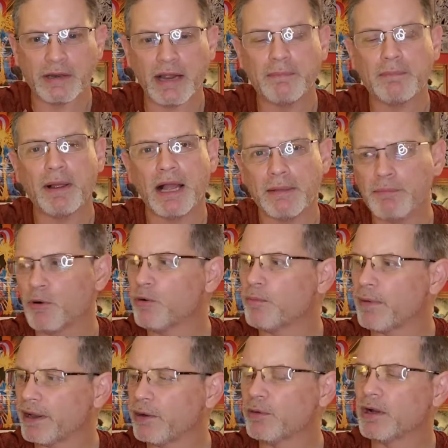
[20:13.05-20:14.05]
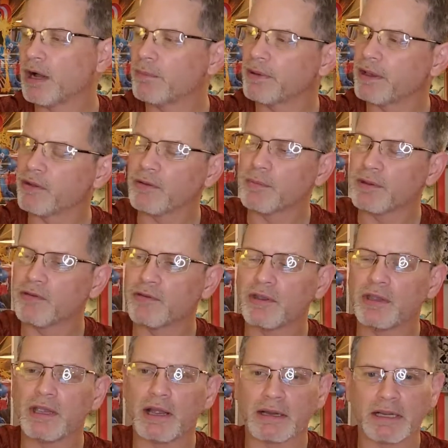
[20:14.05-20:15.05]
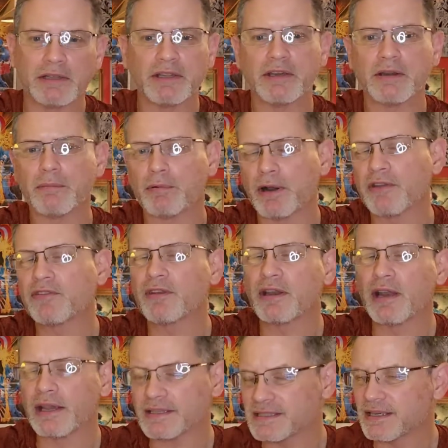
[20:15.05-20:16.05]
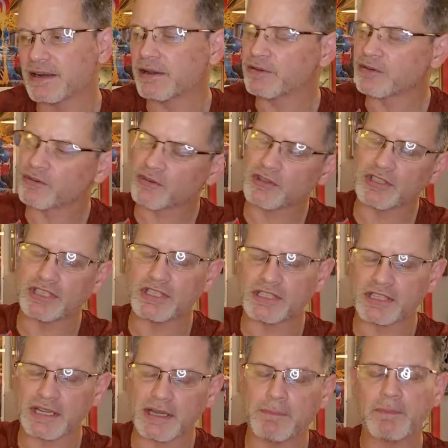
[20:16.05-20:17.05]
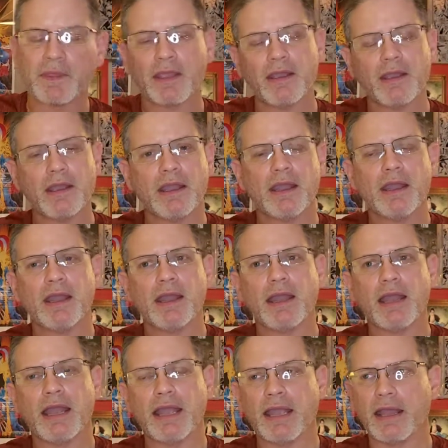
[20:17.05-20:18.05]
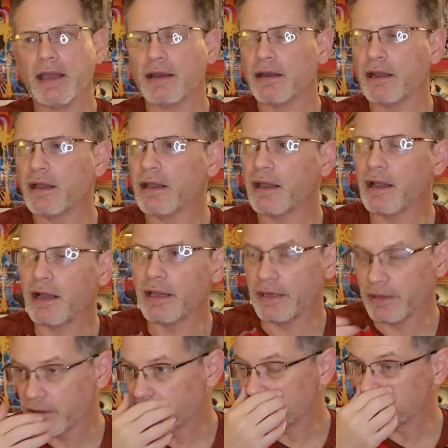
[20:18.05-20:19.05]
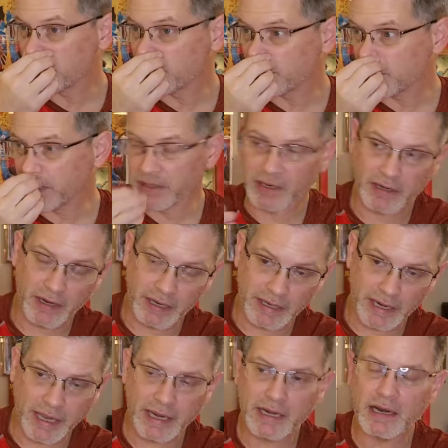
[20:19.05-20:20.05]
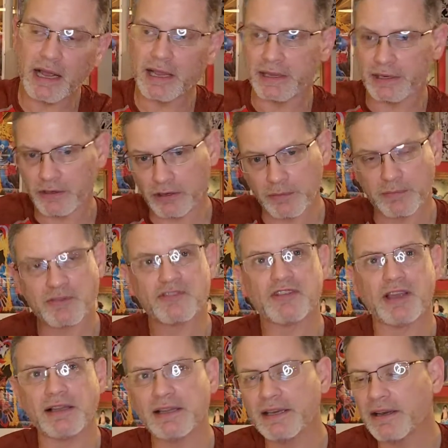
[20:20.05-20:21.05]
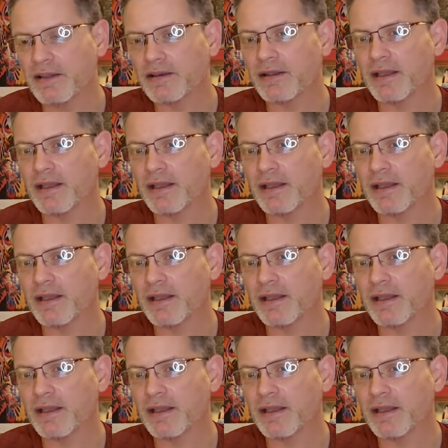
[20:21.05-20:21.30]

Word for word: I, I pulled my own copy out of the PC. I cleaned and pressed it. I sent it out to CGC and ended up getting a 9.8. I ended up selling it.